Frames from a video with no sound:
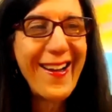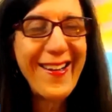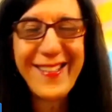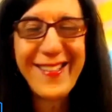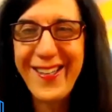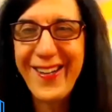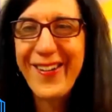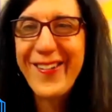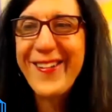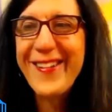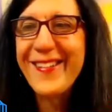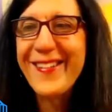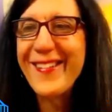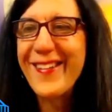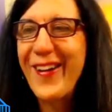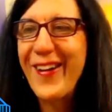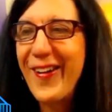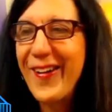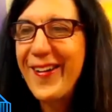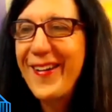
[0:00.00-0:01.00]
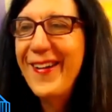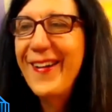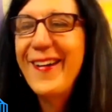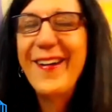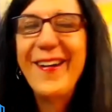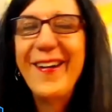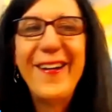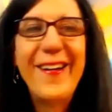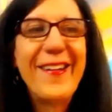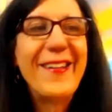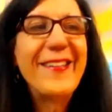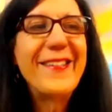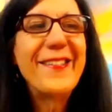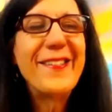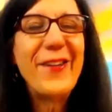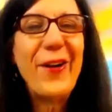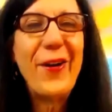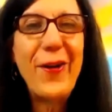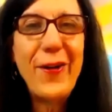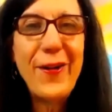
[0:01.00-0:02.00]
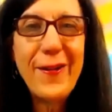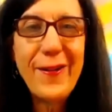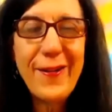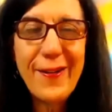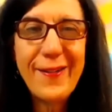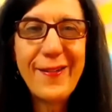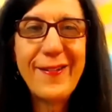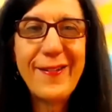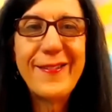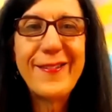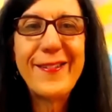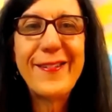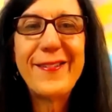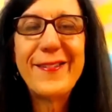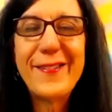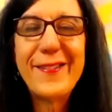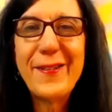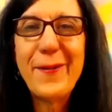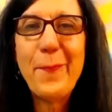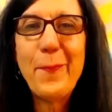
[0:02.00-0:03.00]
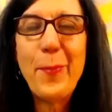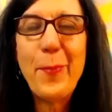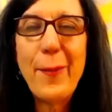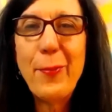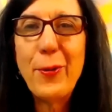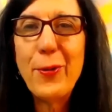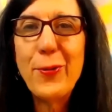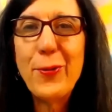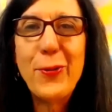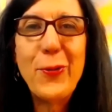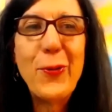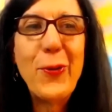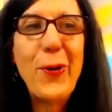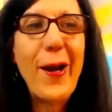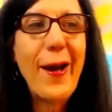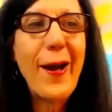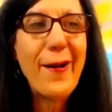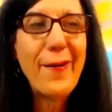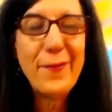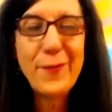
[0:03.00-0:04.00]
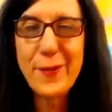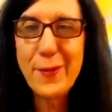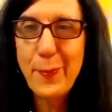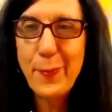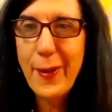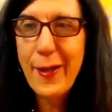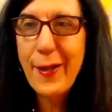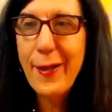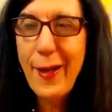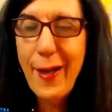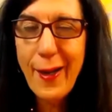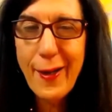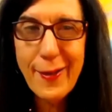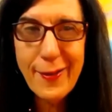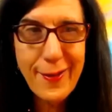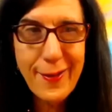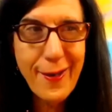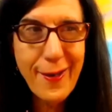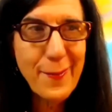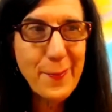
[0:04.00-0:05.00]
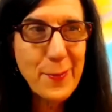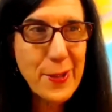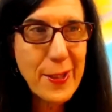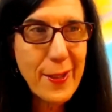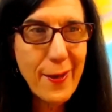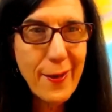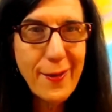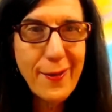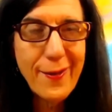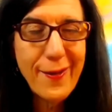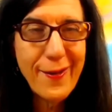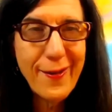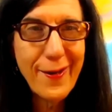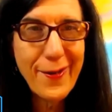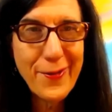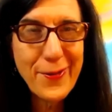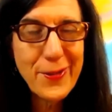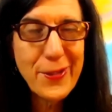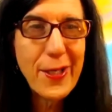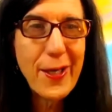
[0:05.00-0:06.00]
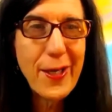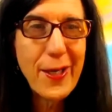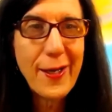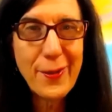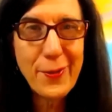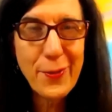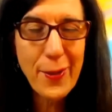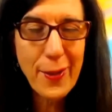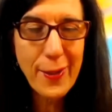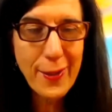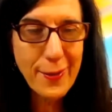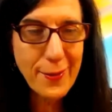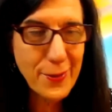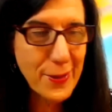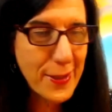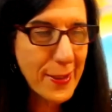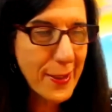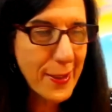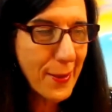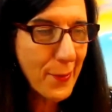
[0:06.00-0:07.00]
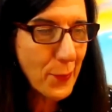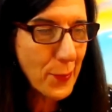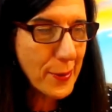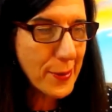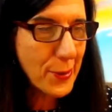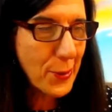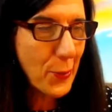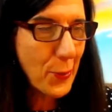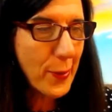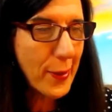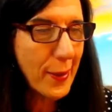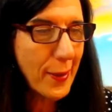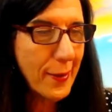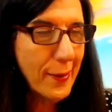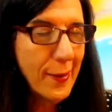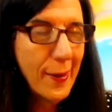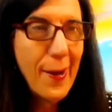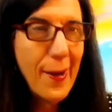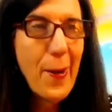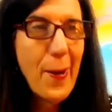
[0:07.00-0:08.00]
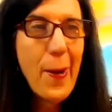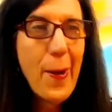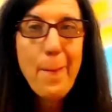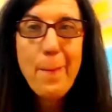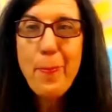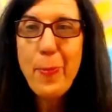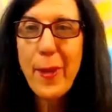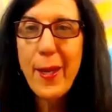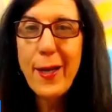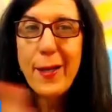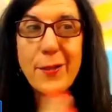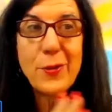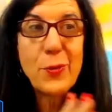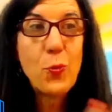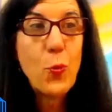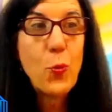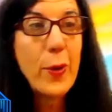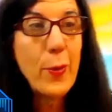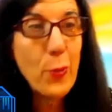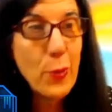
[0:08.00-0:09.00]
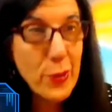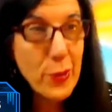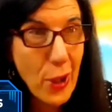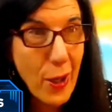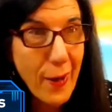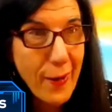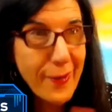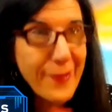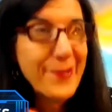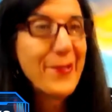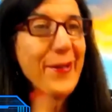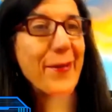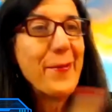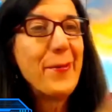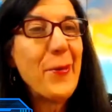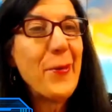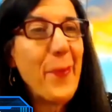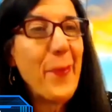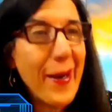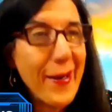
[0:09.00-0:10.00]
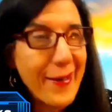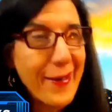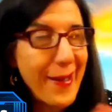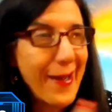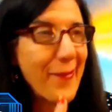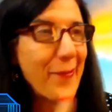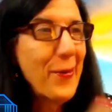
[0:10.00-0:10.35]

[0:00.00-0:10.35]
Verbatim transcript: So this is all this is all uh, some people who have spent a lot of time studying and understanding, trying to understand what's going on. As we were talking, so let me go back to that.